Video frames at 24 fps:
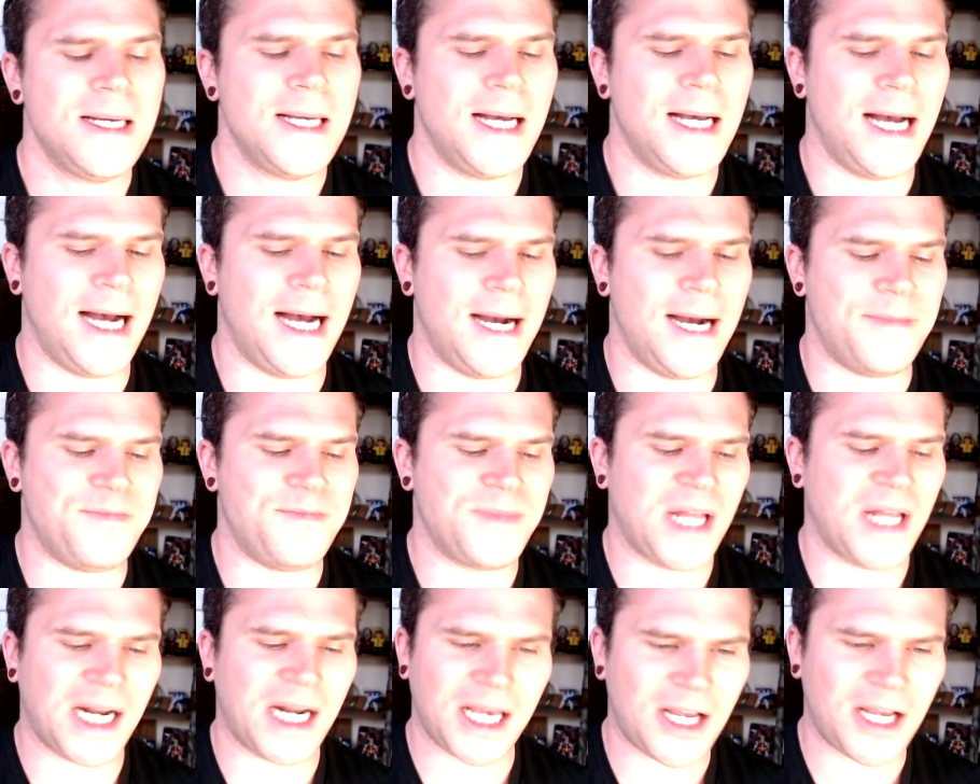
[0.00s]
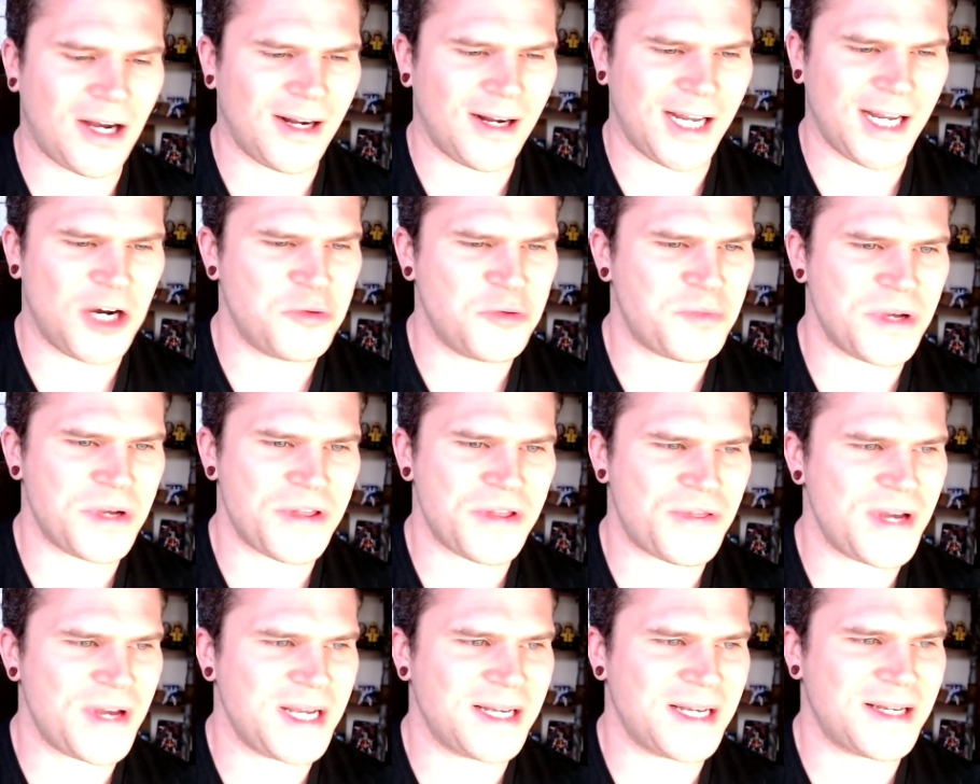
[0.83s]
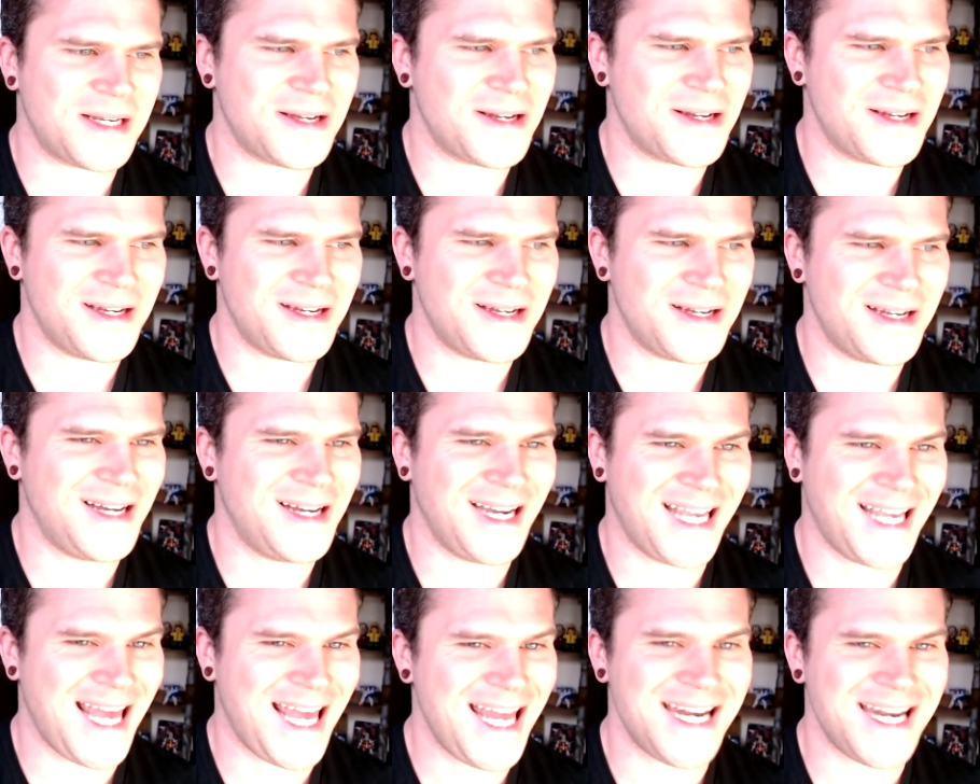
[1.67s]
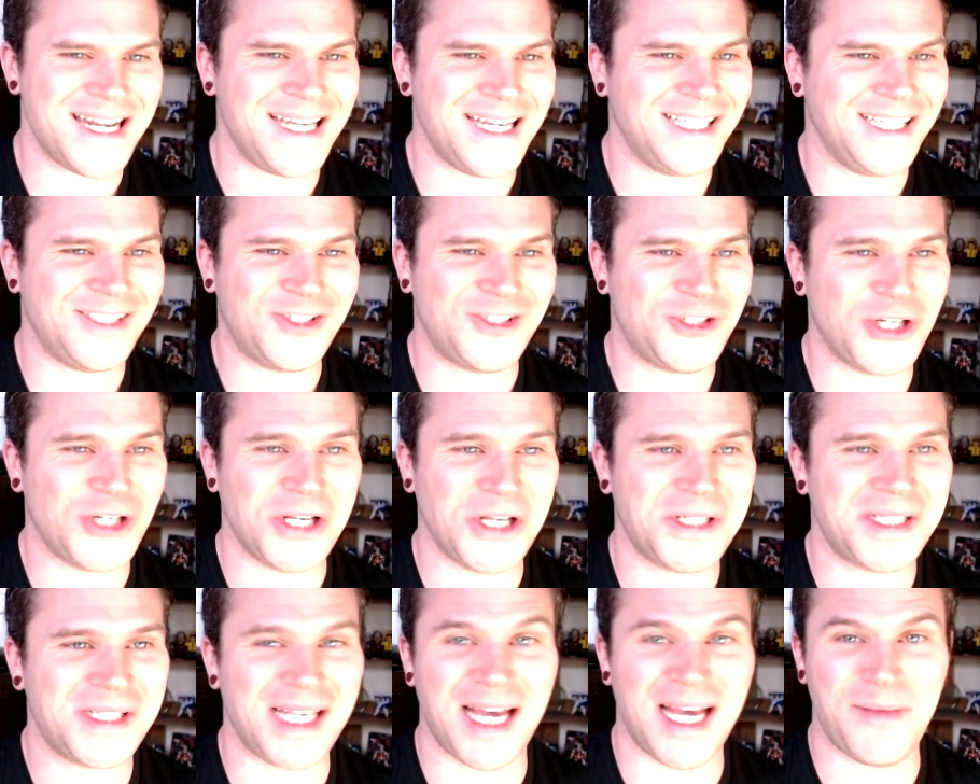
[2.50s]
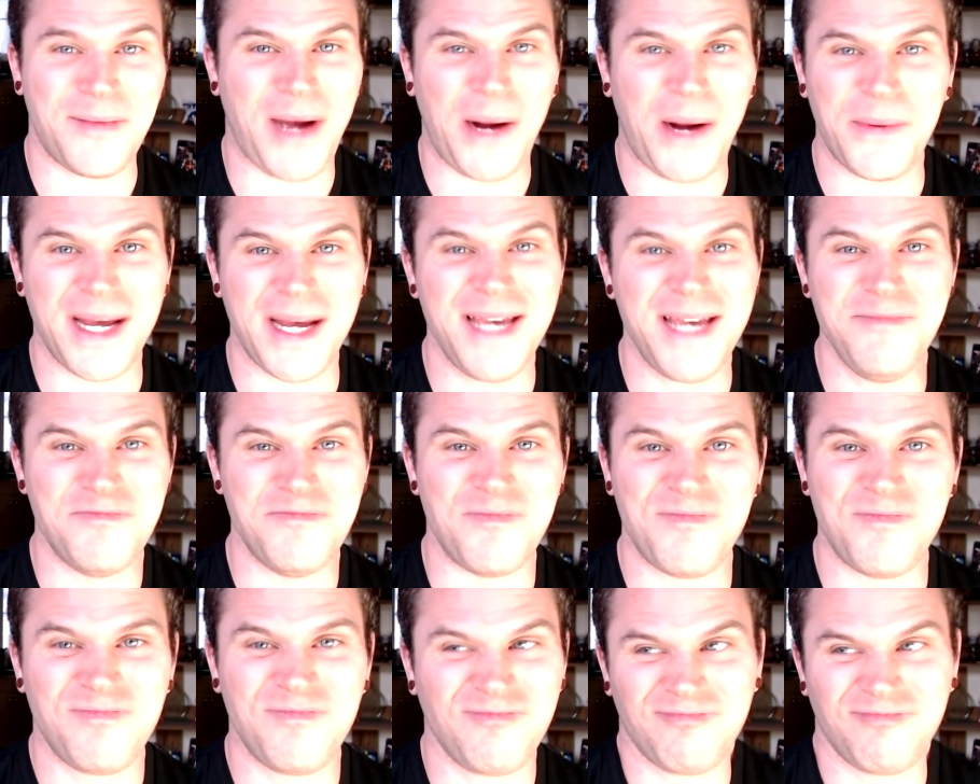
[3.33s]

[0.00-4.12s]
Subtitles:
And I can't help but think, again, it's just about him.